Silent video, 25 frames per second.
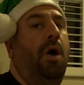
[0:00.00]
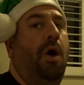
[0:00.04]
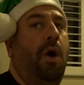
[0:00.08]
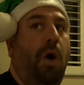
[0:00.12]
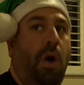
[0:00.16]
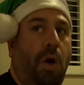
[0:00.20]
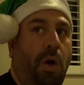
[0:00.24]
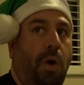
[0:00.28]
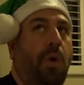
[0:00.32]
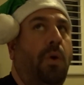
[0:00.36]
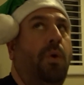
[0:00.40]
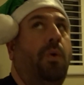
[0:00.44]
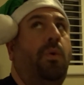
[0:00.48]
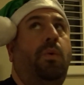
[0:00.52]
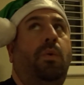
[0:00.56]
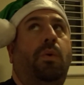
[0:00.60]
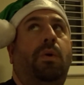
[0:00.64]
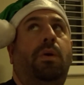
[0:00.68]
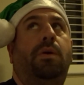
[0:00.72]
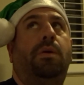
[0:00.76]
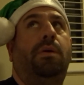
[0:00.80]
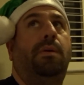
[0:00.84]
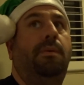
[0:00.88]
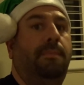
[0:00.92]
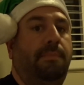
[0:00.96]

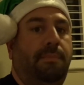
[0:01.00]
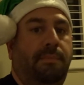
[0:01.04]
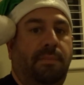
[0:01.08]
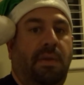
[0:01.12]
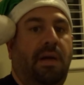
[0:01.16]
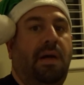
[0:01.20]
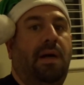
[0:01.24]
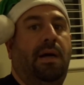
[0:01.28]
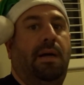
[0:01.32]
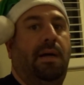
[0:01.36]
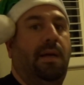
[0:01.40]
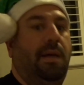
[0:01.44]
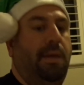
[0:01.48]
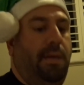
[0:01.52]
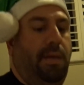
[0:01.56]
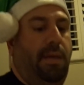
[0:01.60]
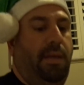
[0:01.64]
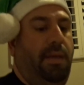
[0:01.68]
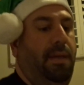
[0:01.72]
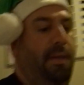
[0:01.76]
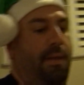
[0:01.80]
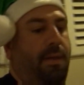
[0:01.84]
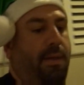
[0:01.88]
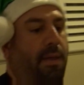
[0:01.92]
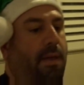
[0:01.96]
Oh
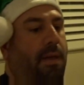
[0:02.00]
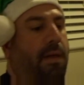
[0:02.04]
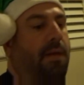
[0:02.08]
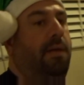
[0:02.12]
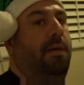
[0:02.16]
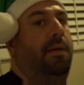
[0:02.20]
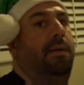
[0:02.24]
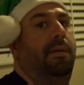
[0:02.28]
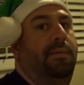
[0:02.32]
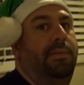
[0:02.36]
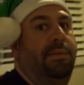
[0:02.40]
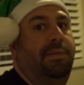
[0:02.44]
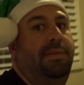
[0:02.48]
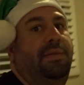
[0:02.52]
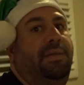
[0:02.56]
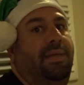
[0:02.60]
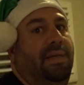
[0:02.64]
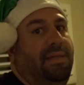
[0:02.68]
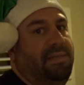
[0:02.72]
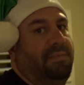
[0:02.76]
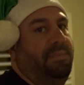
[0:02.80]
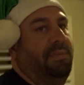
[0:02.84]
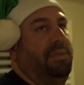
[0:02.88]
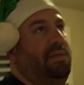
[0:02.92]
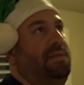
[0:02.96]
my,
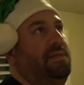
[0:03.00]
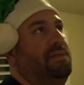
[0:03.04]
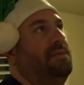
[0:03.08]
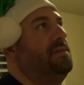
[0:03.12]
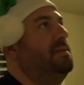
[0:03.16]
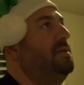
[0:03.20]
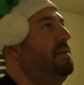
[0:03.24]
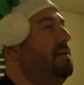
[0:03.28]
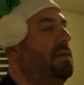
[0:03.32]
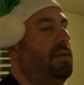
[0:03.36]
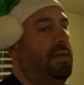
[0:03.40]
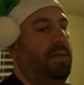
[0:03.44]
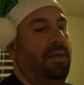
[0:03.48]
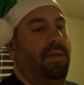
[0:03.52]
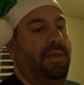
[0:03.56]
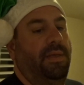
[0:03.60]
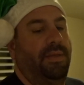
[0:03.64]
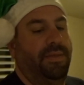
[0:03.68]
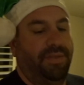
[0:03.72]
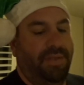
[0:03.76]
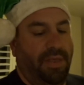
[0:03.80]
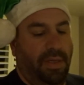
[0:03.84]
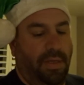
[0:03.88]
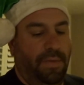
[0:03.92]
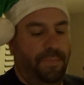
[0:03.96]
yes please.
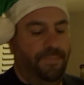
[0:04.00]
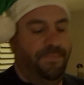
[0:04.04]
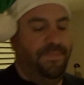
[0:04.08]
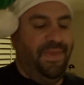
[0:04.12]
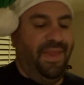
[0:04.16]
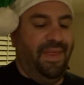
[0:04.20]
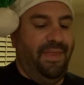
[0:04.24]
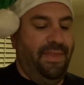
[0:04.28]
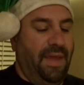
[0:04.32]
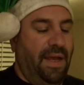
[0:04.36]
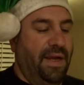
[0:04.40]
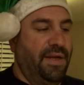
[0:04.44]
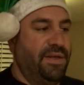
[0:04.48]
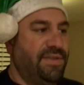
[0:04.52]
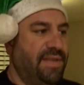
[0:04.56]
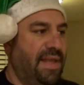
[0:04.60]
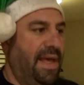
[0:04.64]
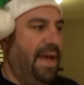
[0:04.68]
So there's